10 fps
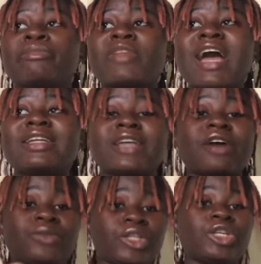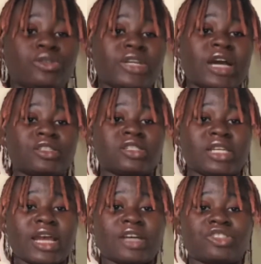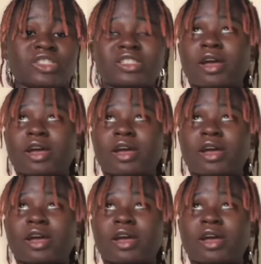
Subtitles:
And they are really good actors and actresses.